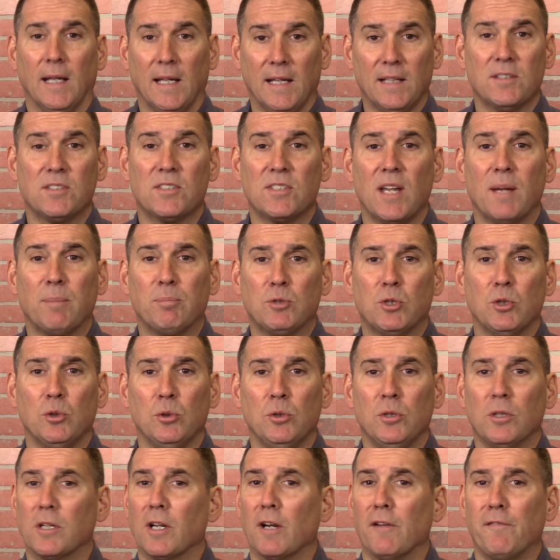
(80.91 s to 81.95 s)
In step
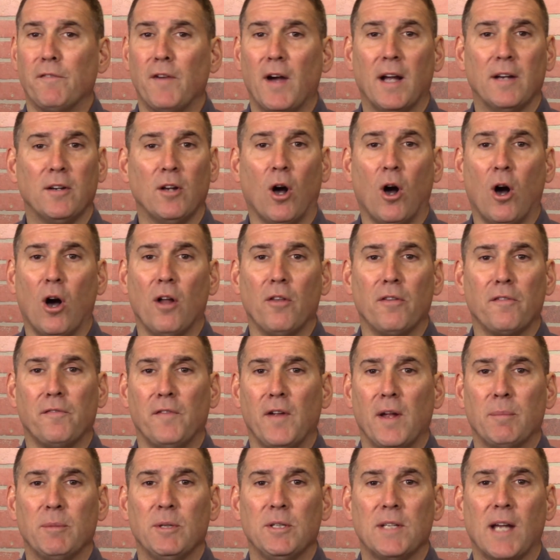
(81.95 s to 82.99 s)
2, you're going to find all the
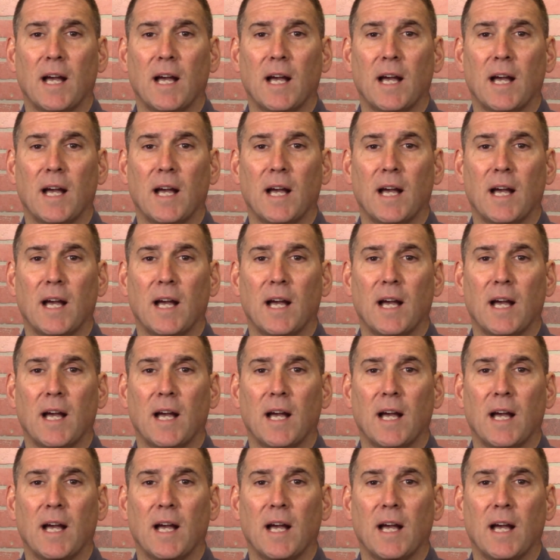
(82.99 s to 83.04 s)
family